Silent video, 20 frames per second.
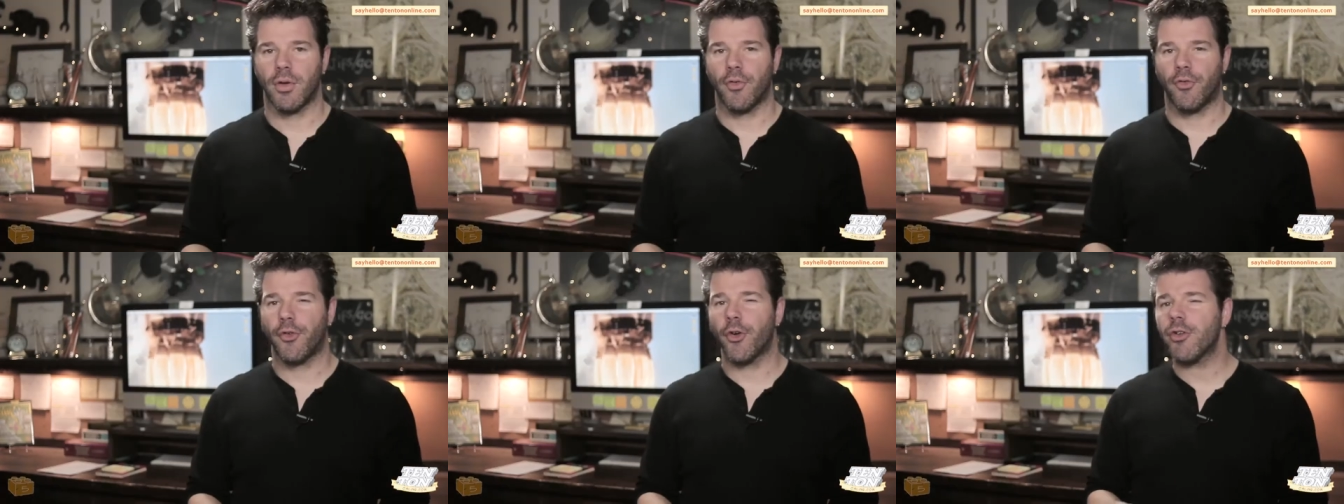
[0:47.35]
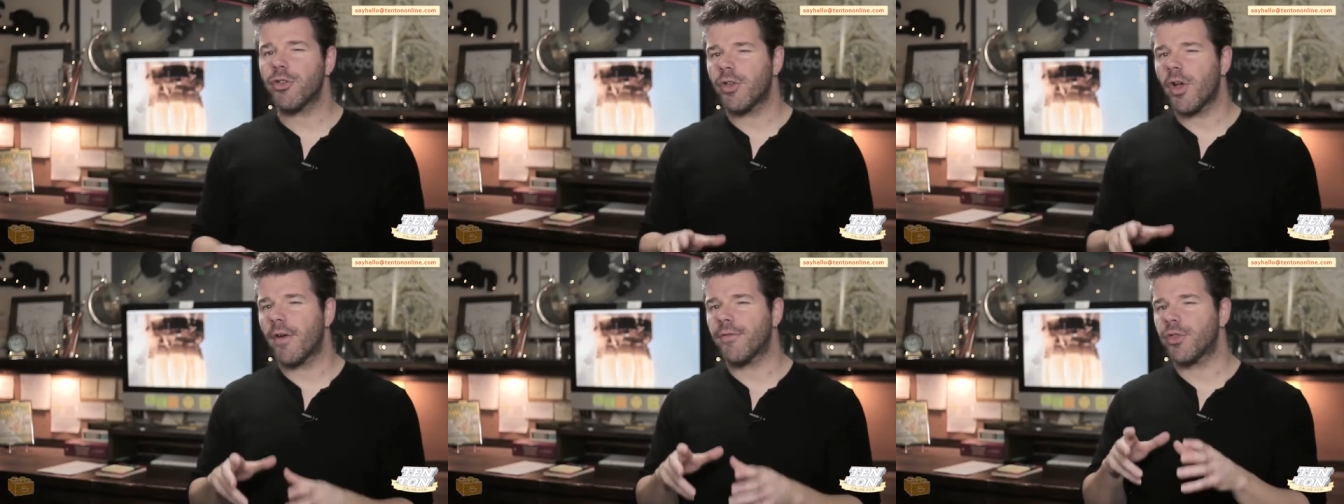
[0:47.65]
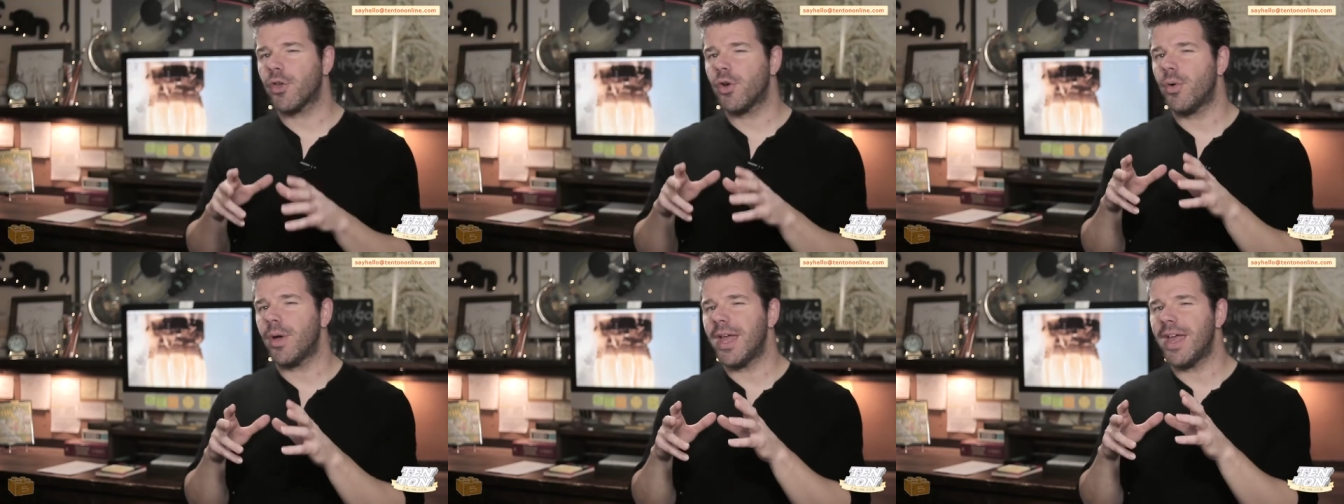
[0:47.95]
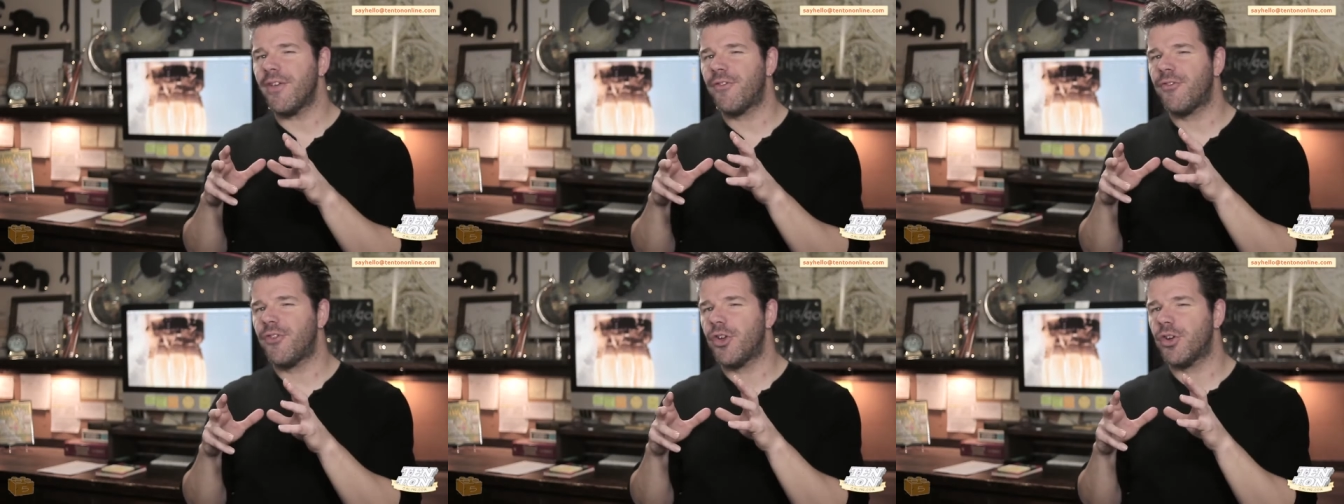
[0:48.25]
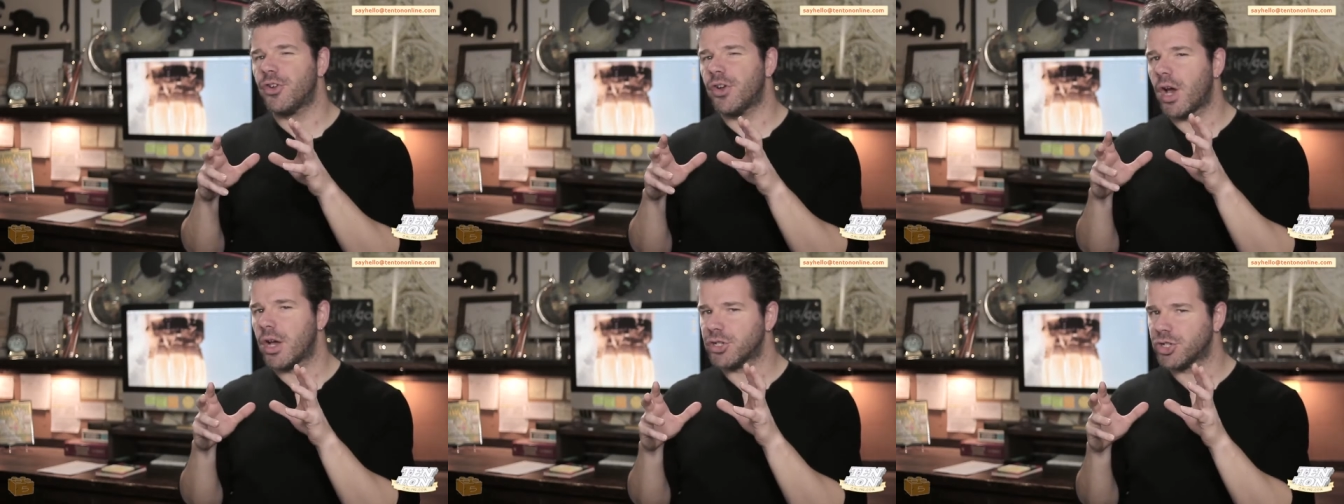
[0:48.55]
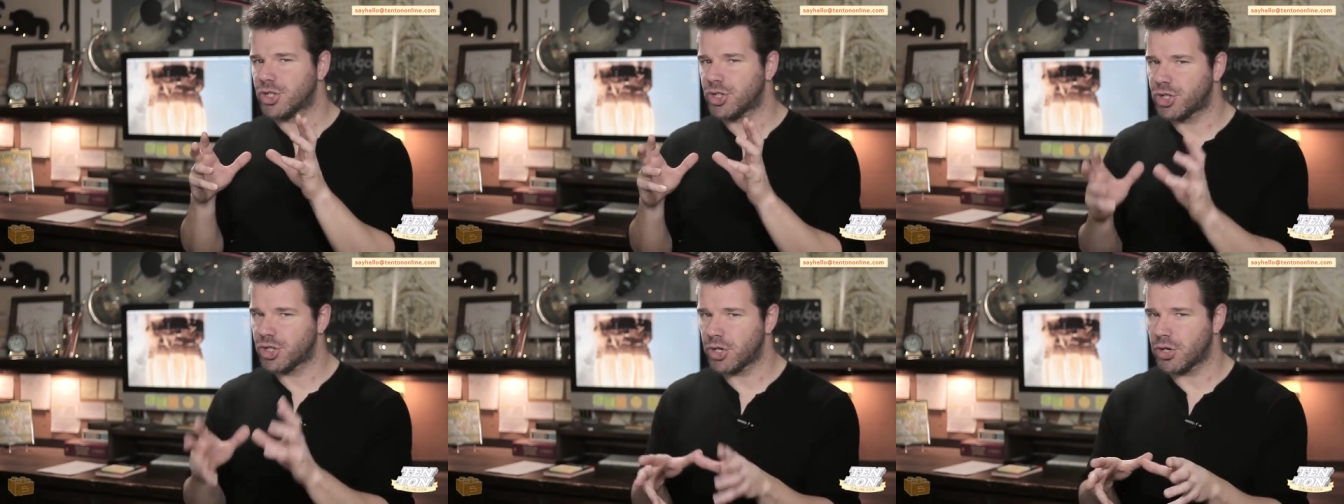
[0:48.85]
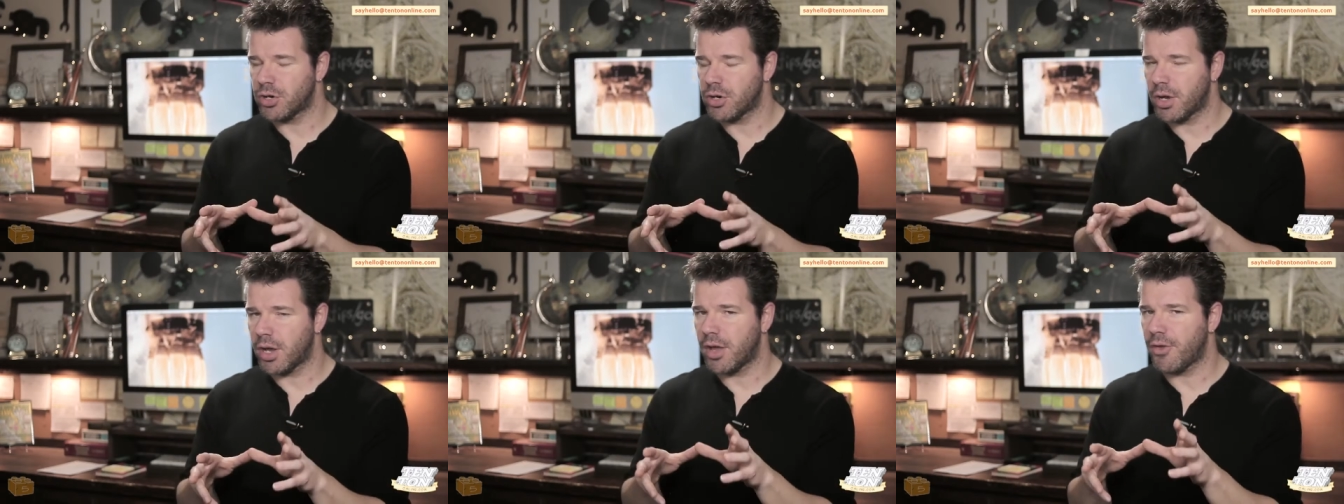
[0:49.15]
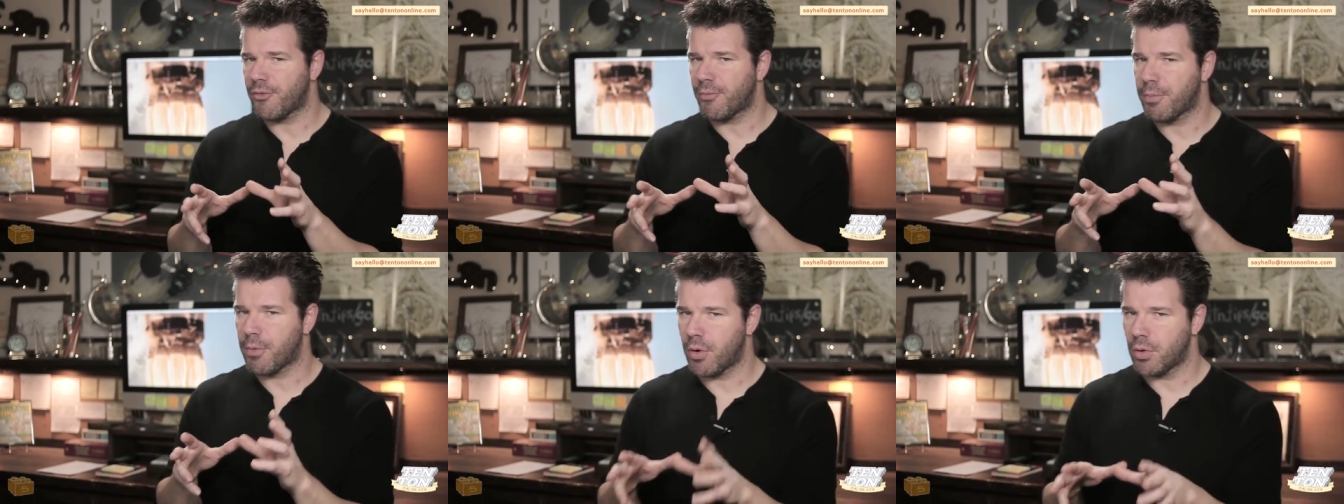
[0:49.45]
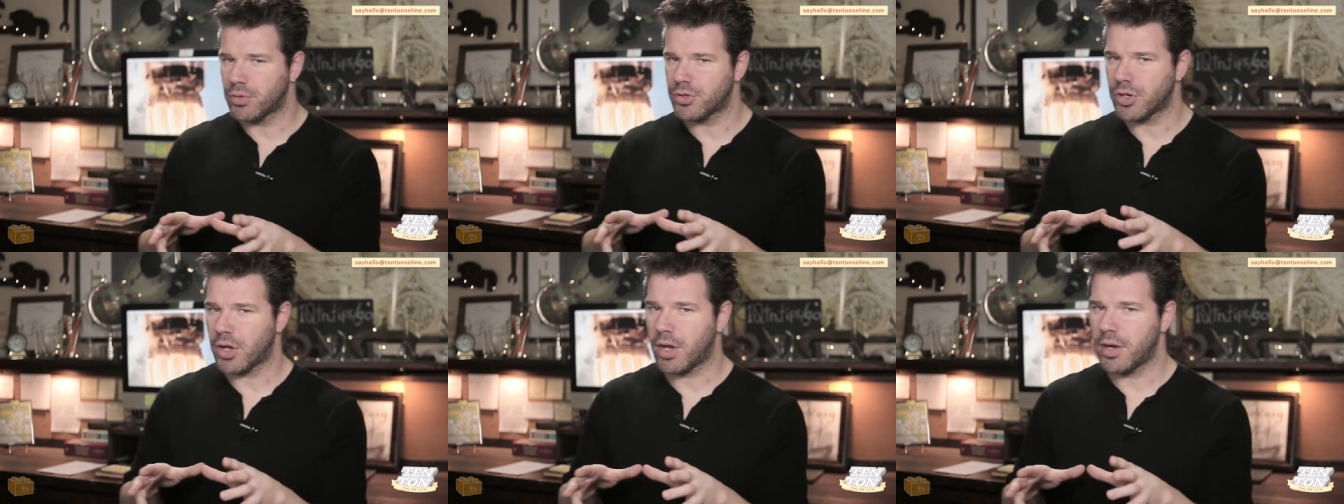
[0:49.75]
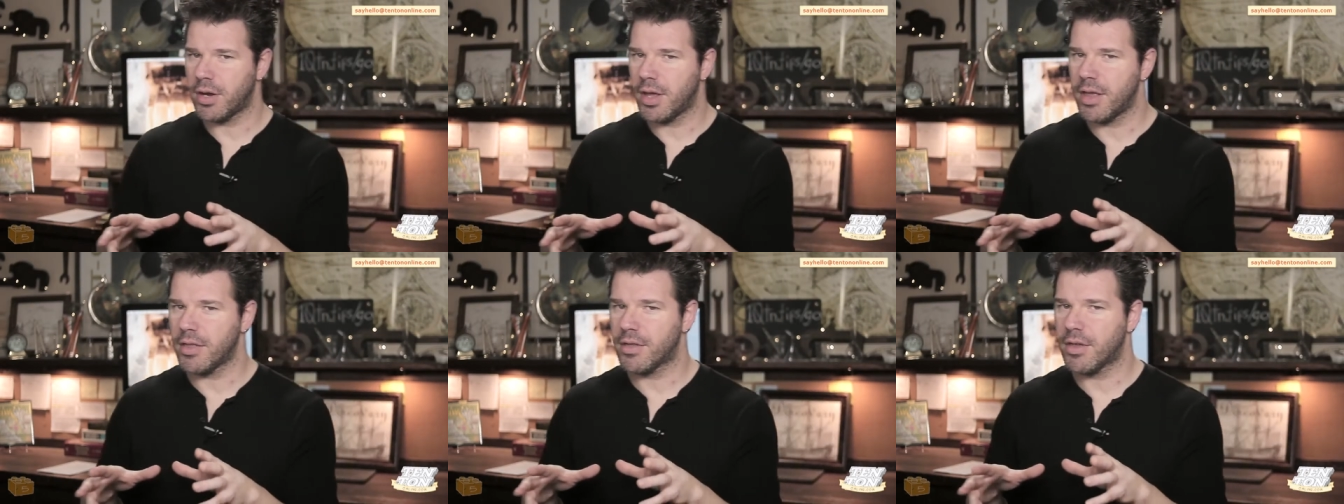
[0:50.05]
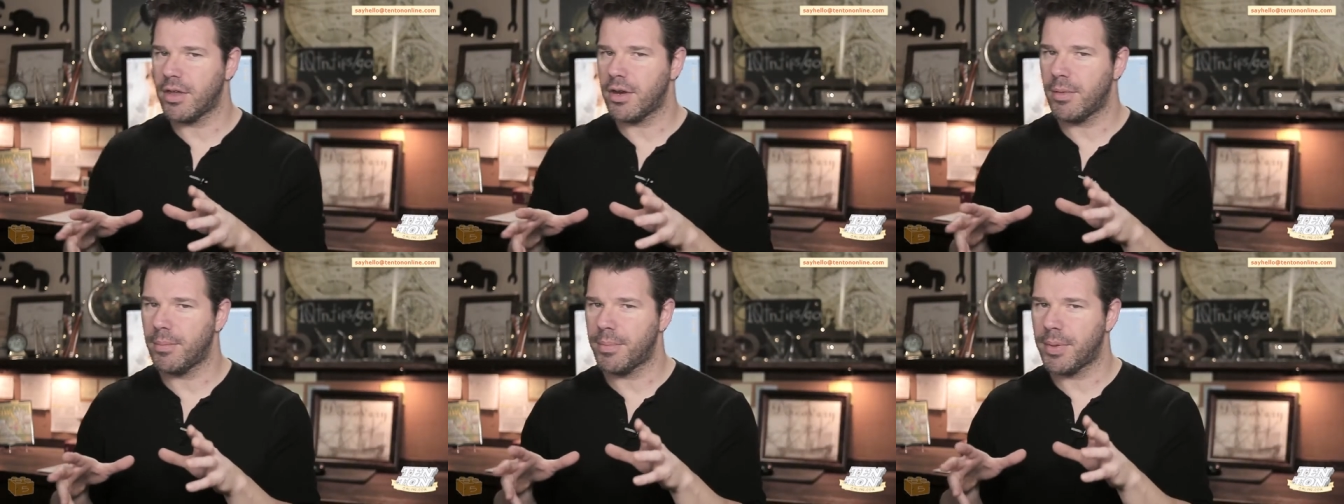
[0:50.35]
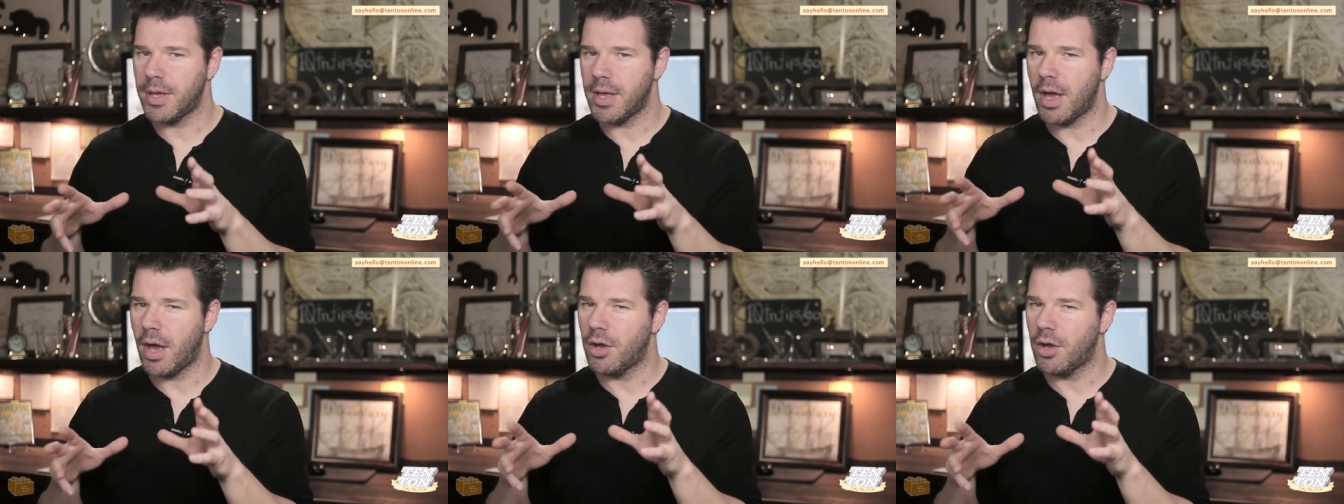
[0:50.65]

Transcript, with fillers: First off, though, if you're not sure if Proton is going to be